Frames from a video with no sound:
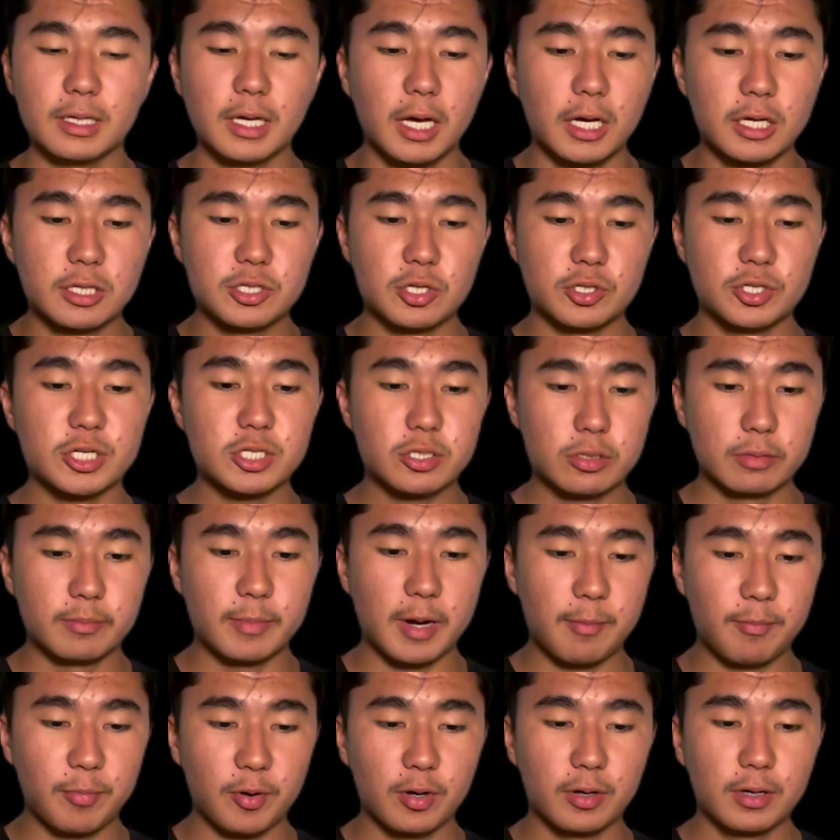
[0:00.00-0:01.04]
So just
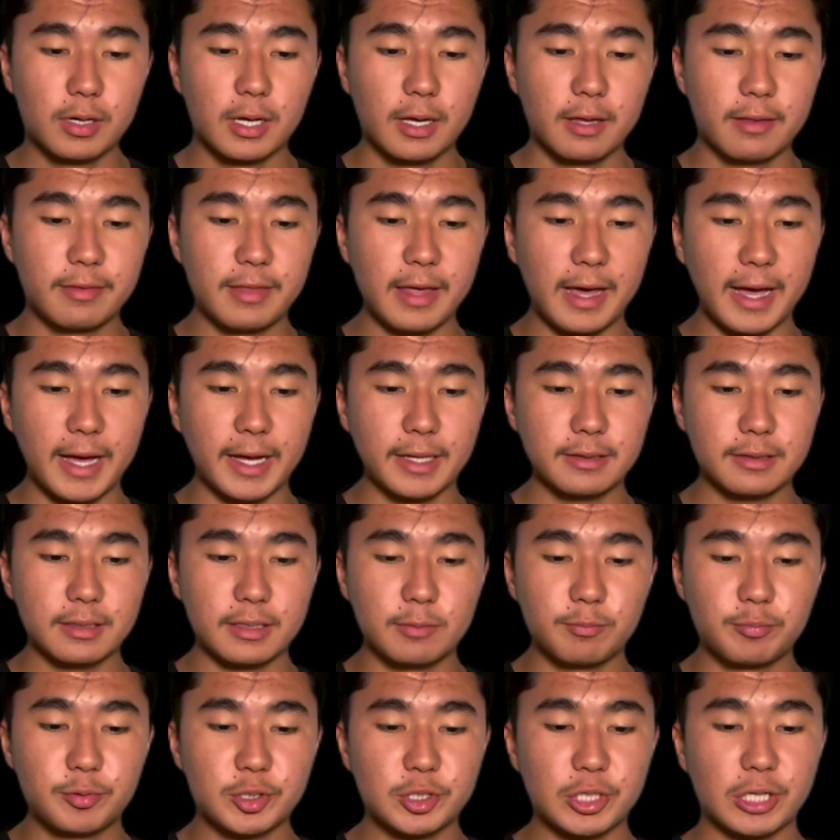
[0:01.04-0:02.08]
remember that in
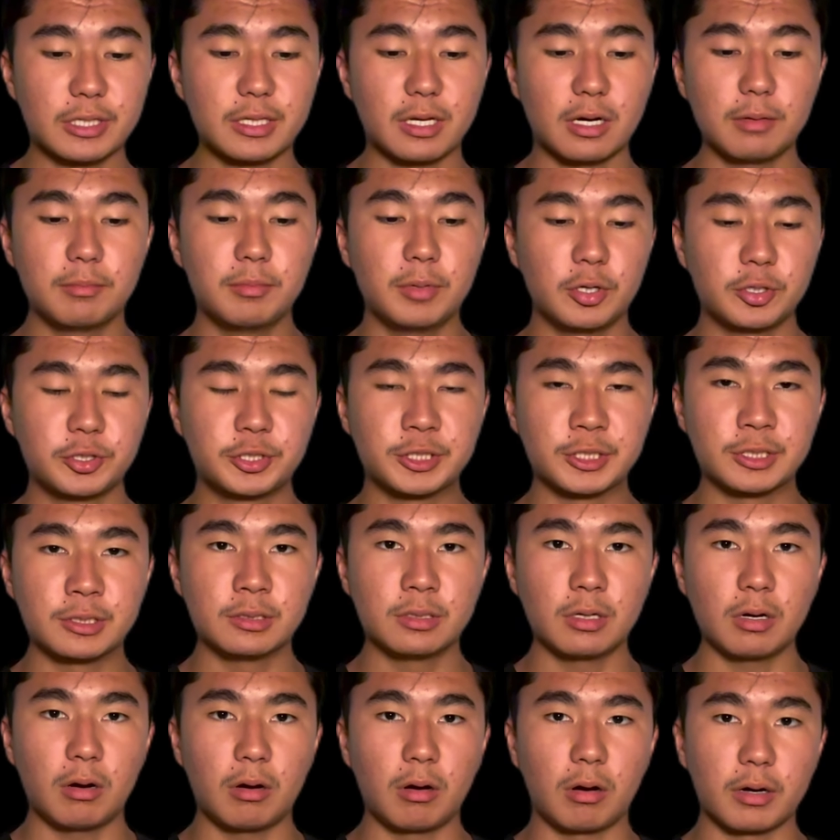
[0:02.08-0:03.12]
projectile motion,
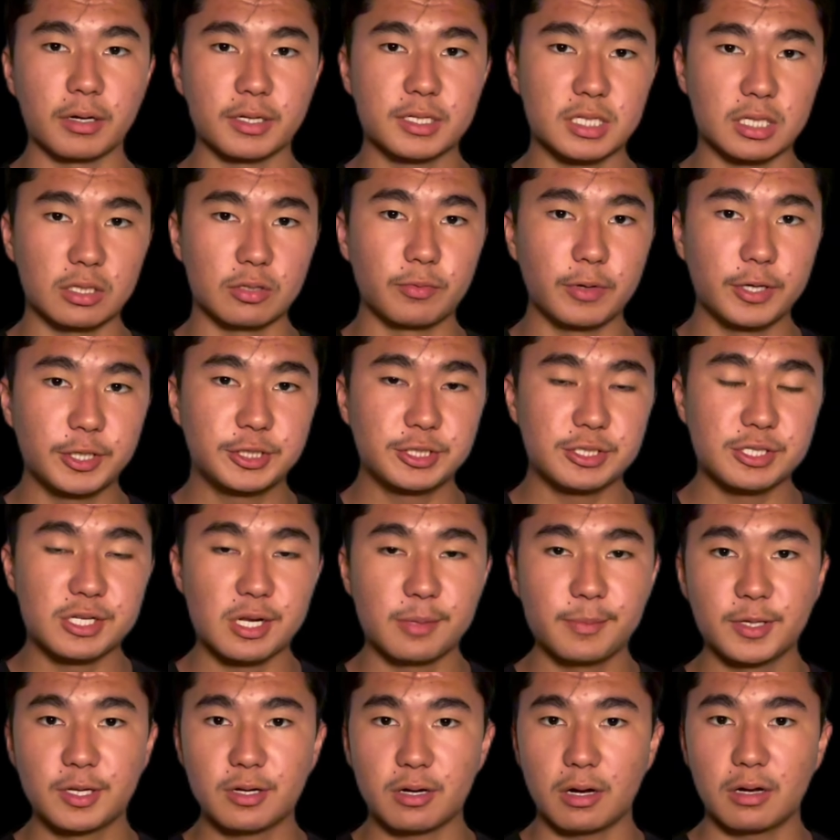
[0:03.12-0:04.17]
our acceleration is going to
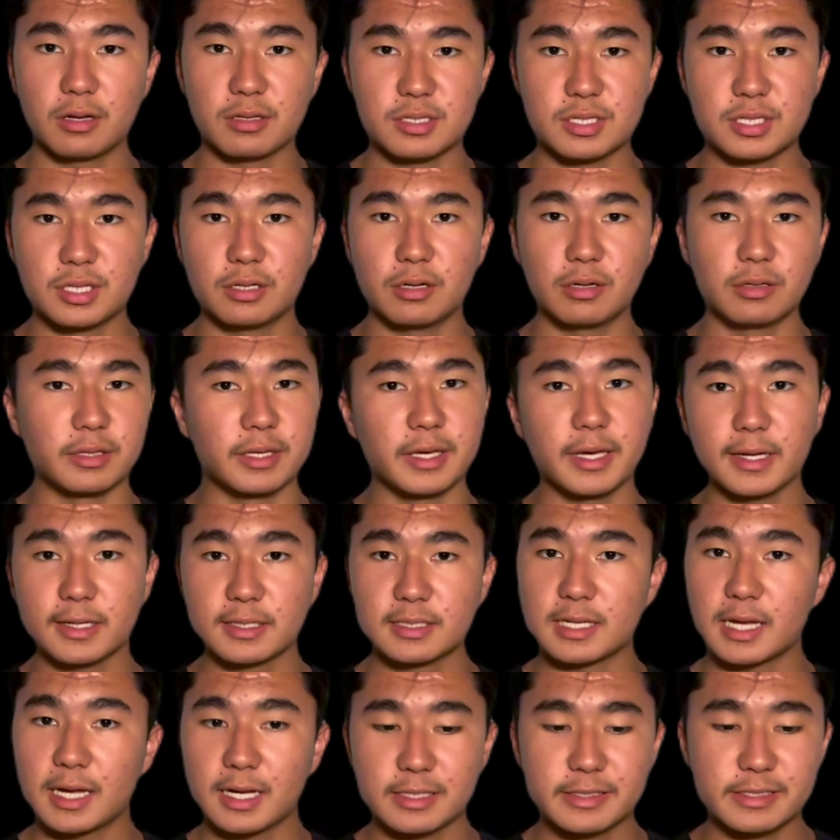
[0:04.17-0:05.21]
be constant on the
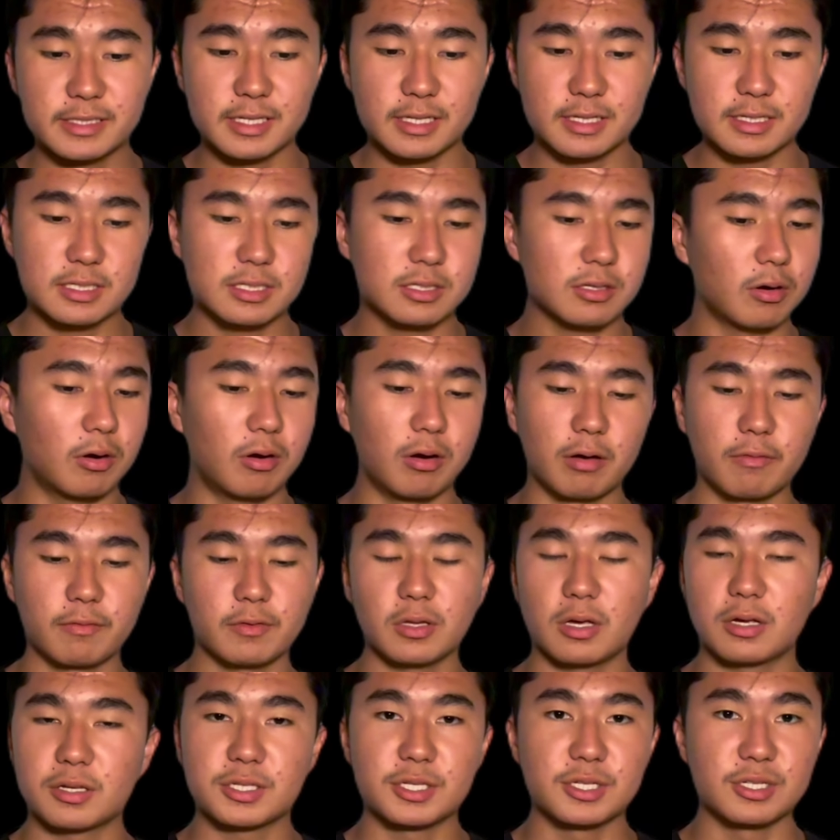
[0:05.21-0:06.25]
x-axis, our
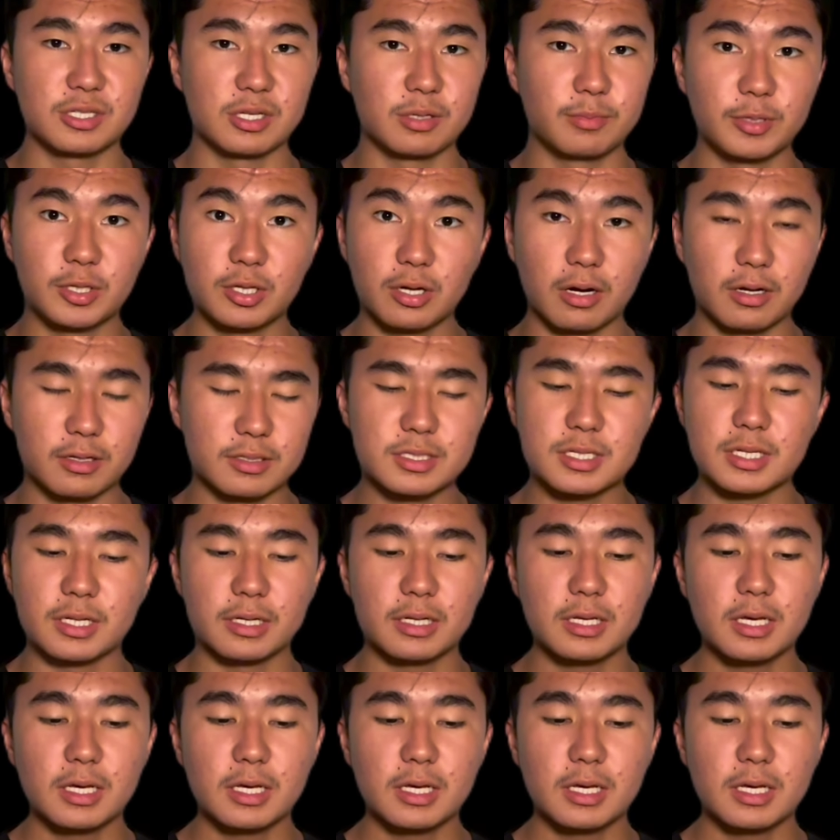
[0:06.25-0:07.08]
velocity is going to be constant,